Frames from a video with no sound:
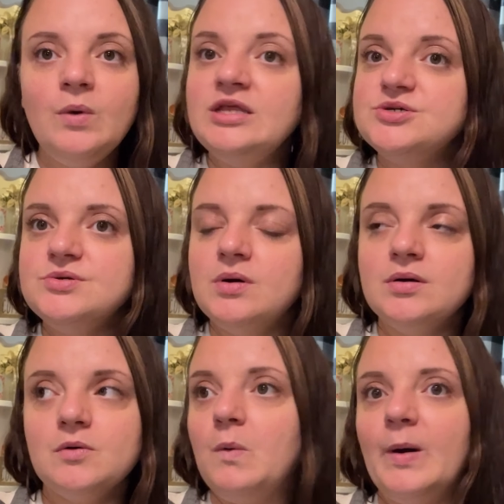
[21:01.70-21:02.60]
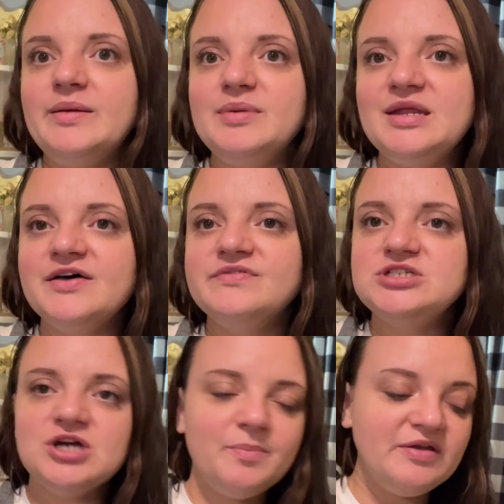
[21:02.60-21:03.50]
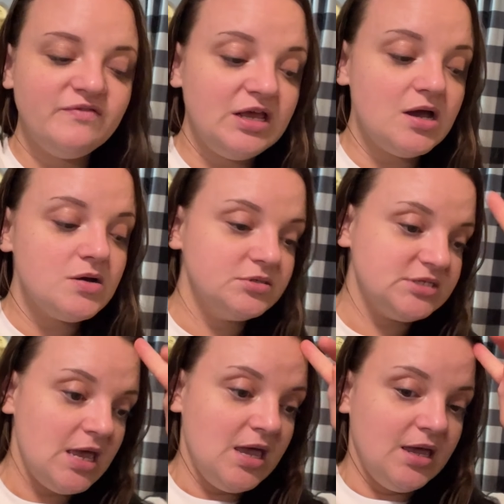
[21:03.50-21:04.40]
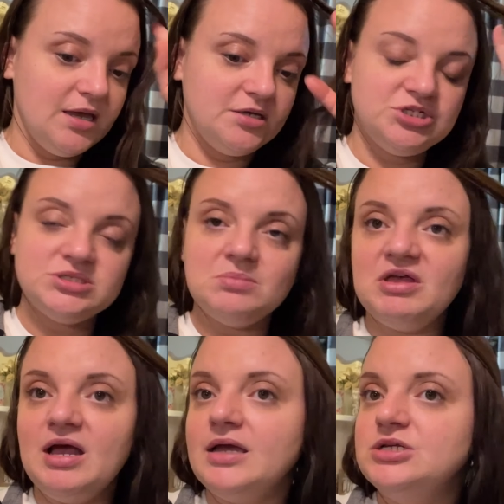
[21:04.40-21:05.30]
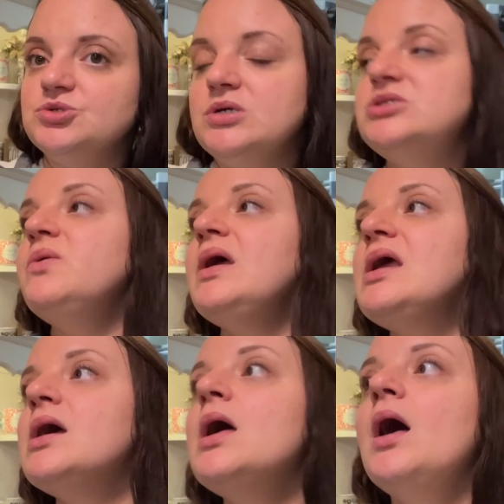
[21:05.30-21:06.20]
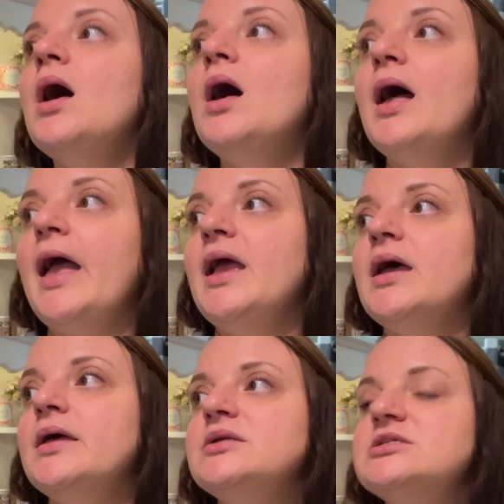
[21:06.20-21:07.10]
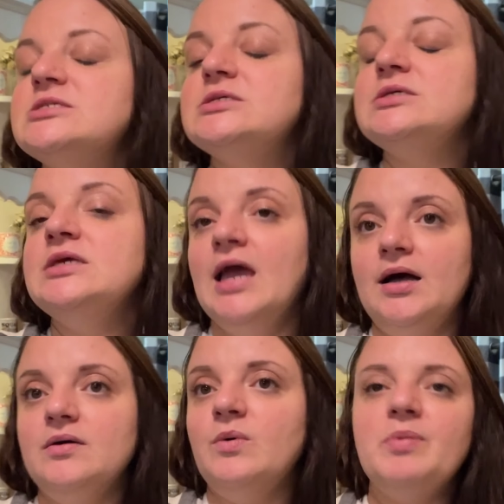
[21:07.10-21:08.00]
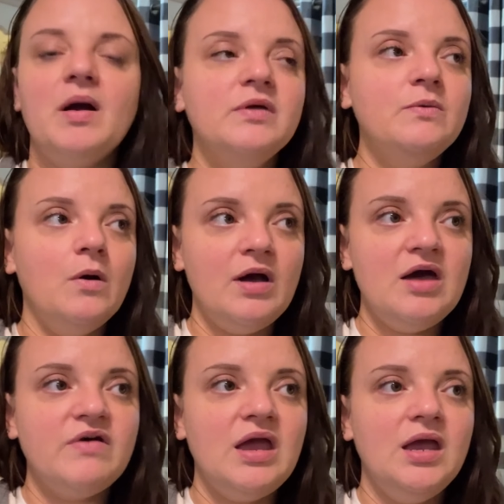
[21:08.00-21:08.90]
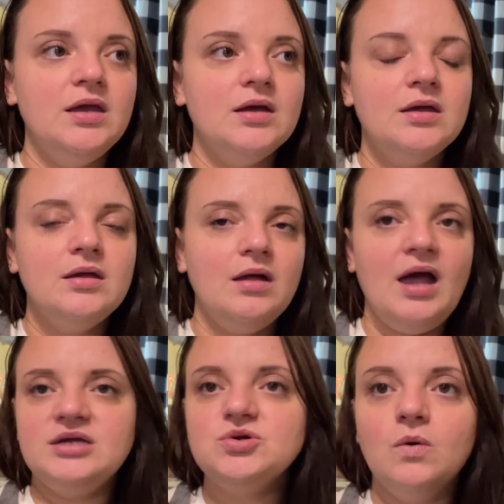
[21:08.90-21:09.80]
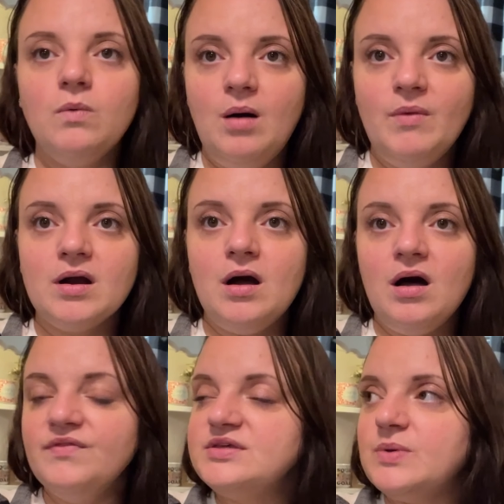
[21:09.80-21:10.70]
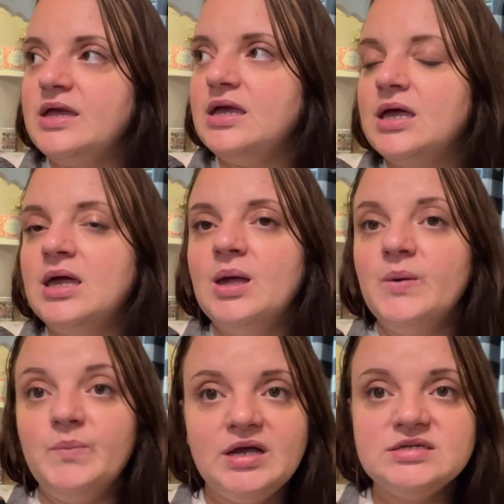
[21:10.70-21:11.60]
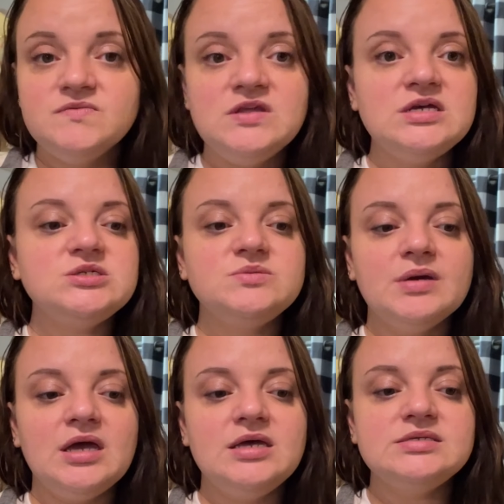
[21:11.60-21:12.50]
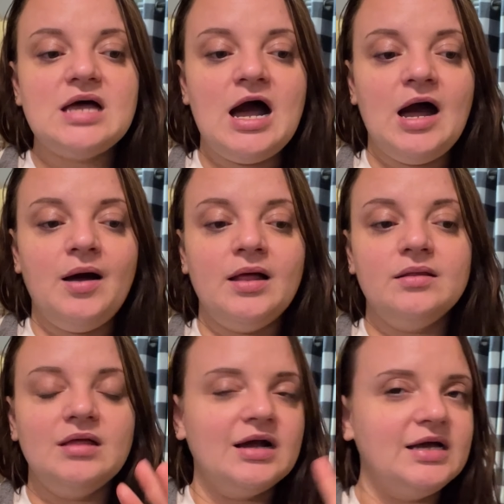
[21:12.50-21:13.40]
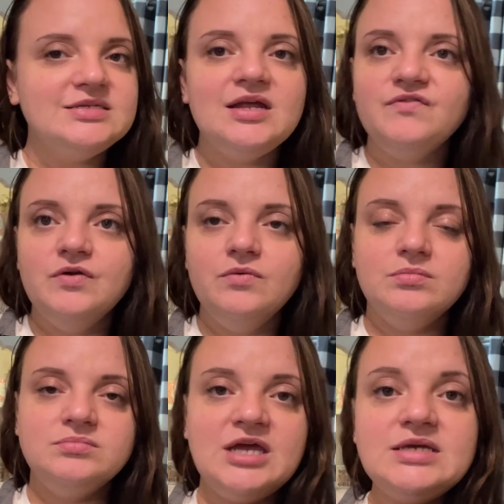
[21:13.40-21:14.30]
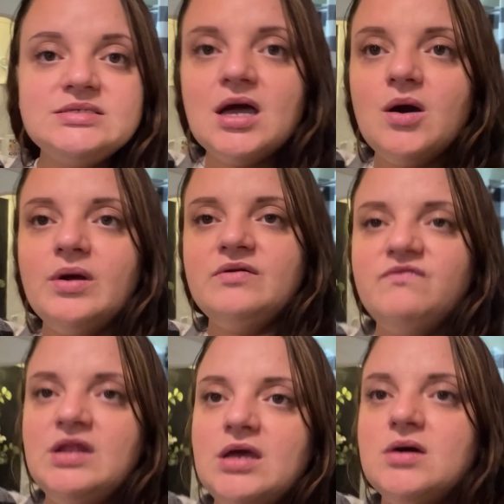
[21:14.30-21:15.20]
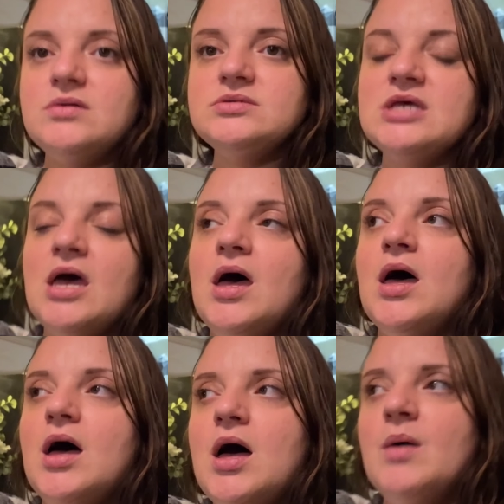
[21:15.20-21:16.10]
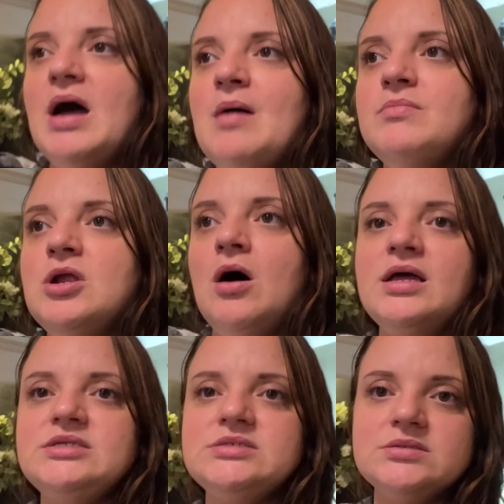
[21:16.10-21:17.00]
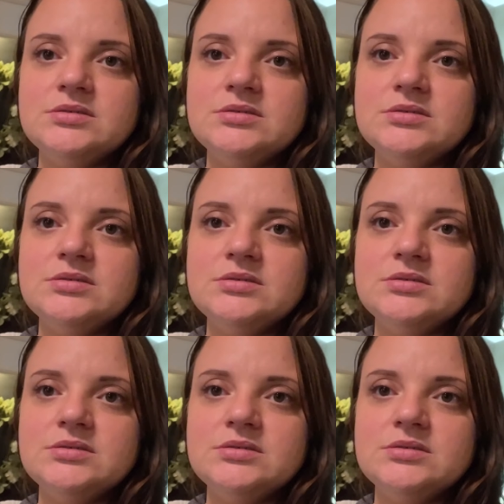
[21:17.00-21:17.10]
We do quite a bit of shopping videos. It's just something I enjoy doing and yeah, we probably won't have a actual Walmart haul this week because of this, because I, like I said a few days ago in videos, um, I'm not